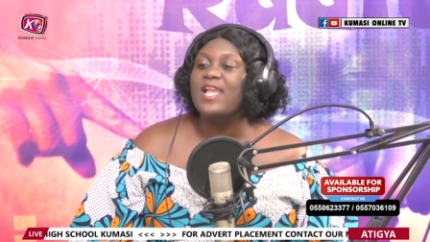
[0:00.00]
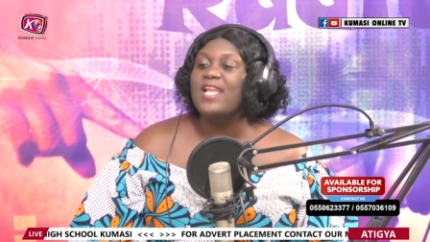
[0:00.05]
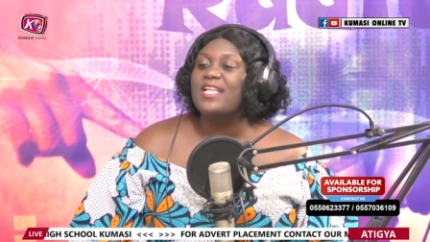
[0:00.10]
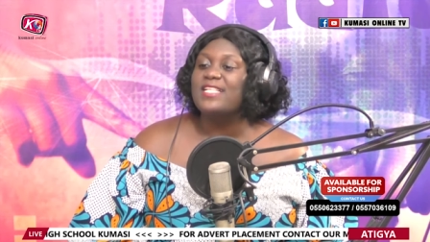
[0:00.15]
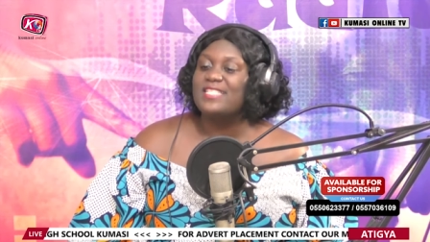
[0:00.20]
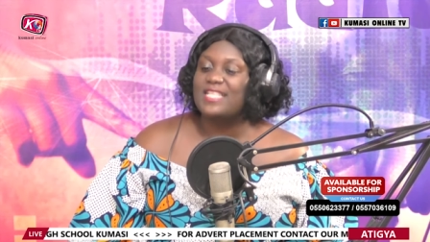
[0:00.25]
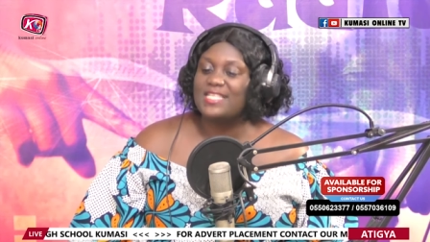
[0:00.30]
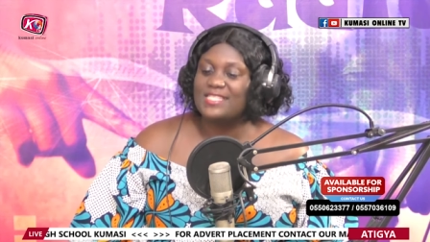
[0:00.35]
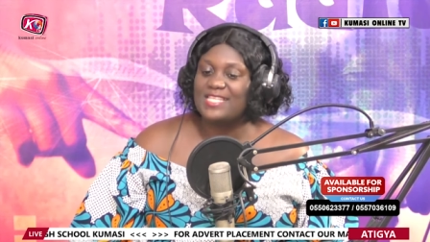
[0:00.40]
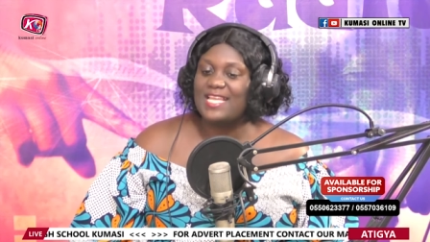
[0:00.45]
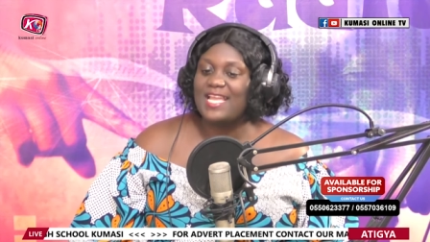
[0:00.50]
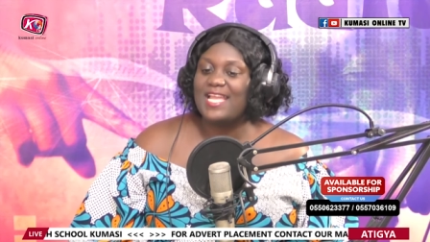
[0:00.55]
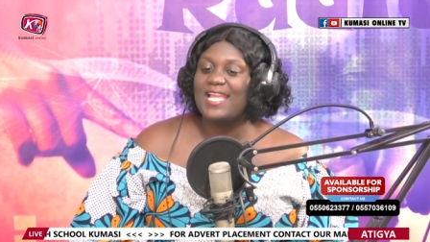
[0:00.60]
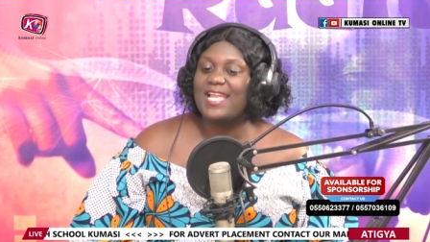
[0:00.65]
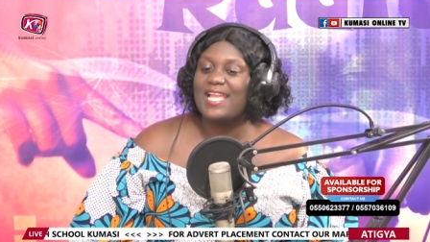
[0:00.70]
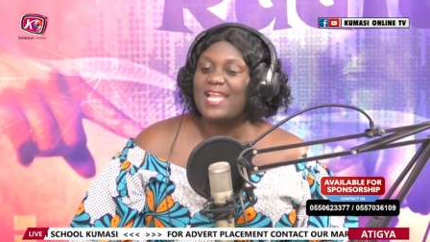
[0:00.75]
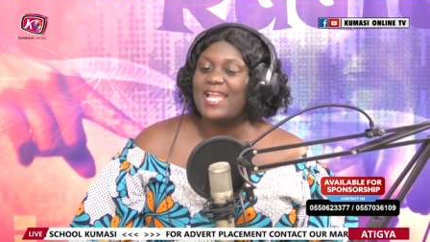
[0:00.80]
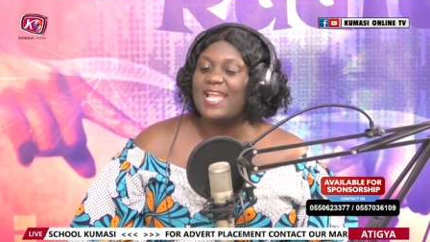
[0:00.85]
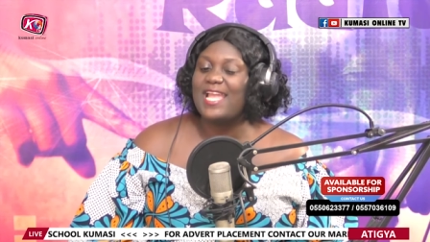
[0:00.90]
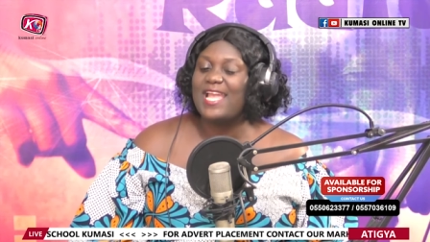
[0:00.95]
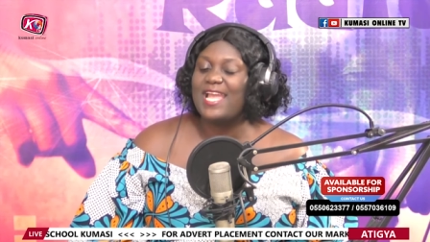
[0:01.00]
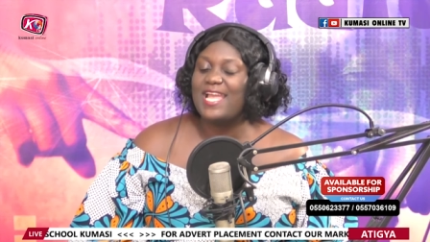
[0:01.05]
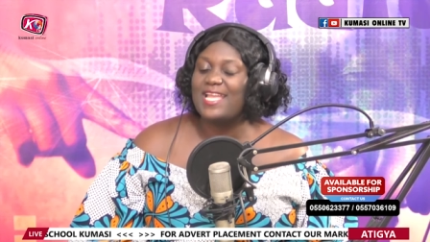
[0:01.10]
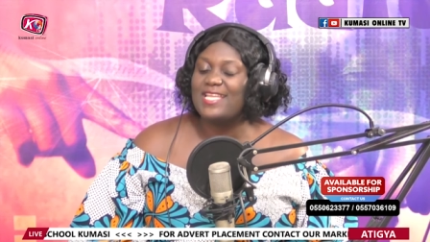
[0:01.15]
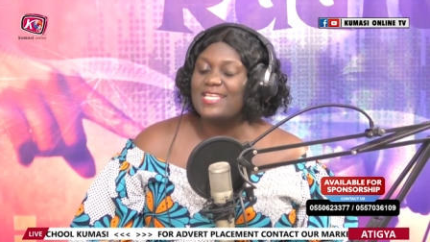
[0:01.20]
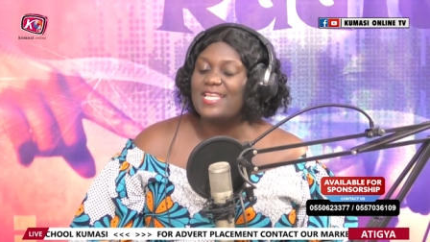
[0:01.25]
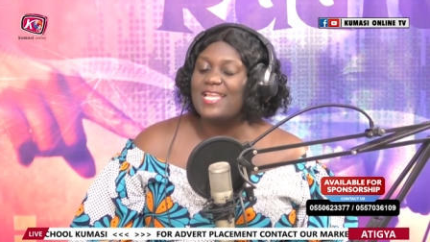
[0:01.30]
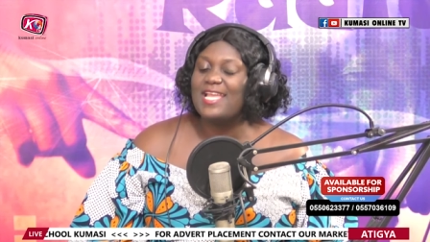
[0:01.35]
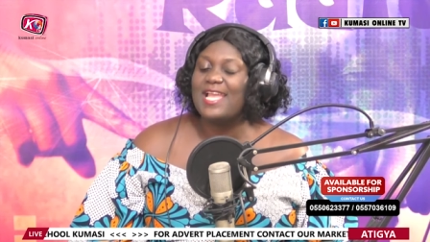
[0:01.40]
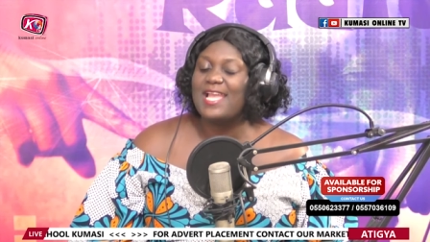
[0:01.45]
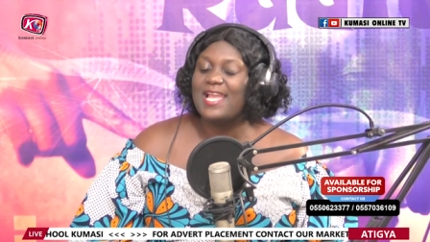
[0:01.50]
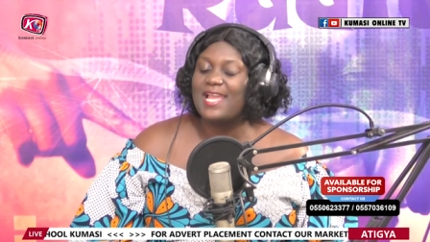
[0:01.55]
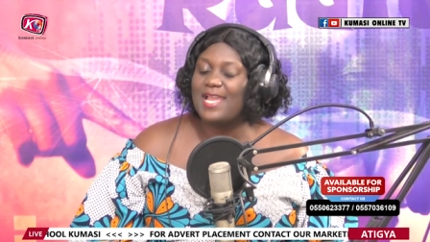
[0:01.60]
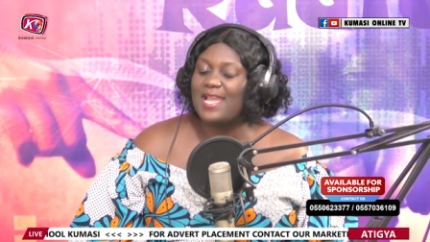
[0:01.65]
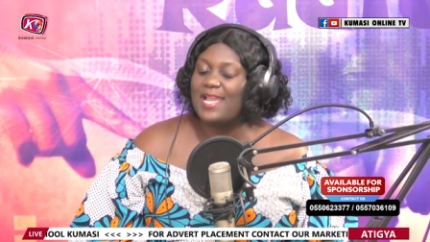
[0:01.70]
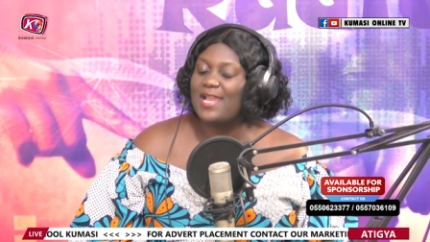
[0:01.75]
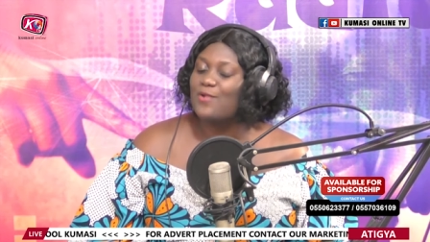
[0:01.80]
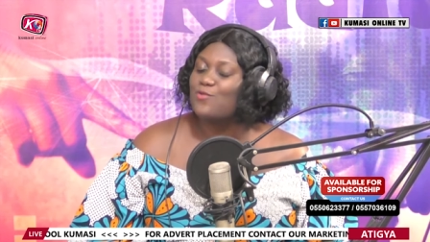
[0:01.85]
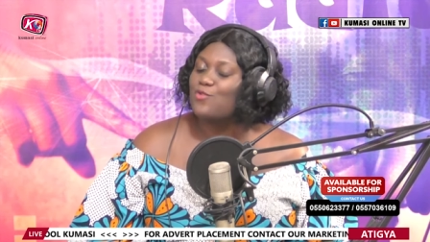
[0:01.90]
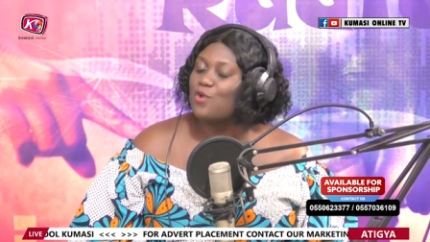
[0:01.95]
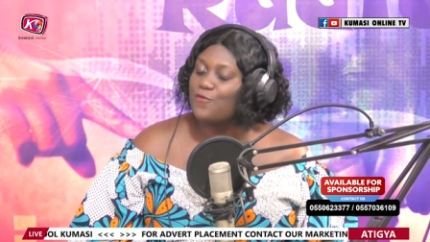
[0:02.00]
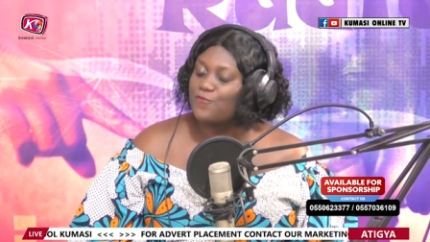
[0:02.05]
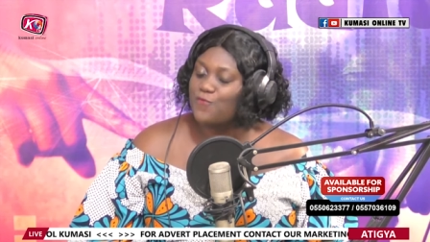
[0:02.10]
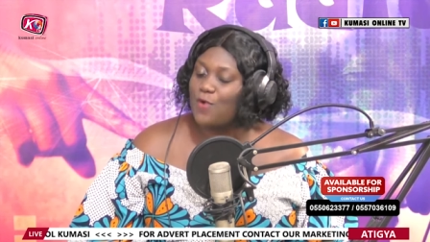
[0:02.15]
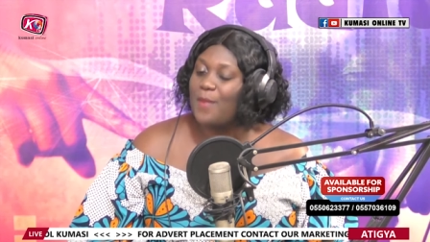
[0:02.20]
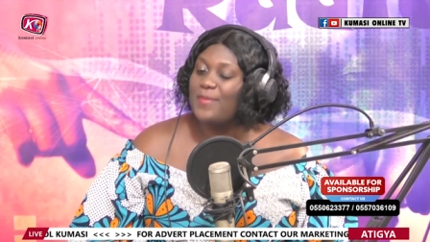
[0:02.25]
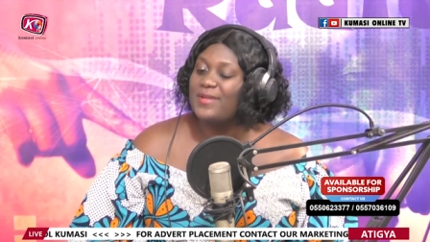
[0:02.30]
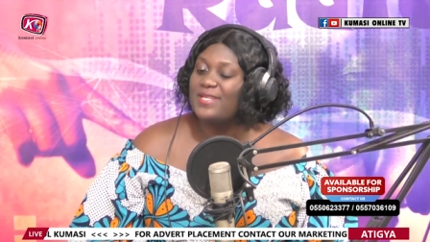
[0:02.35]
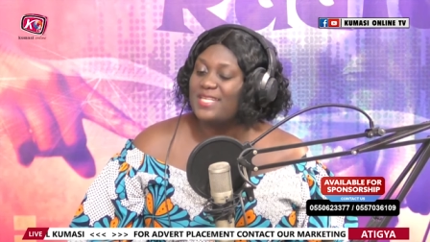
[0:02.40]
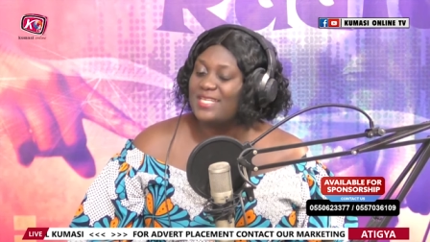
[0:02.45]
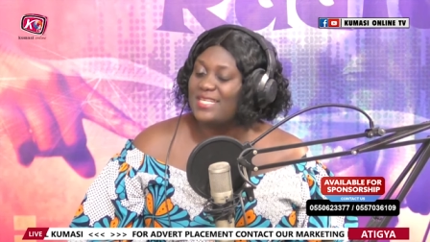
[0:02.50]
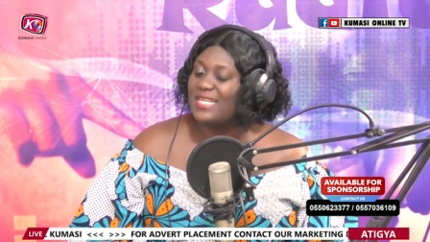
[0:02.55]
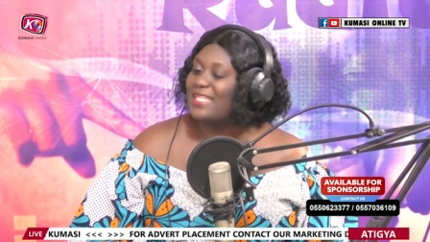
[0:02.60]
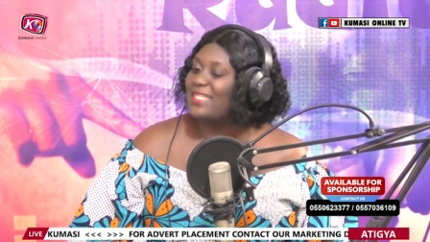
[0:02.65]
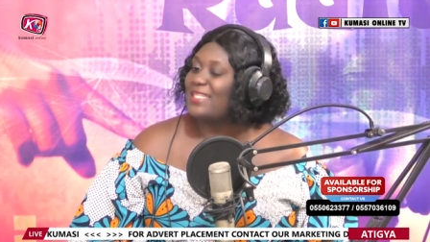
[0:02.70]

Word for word: Just say a conform did let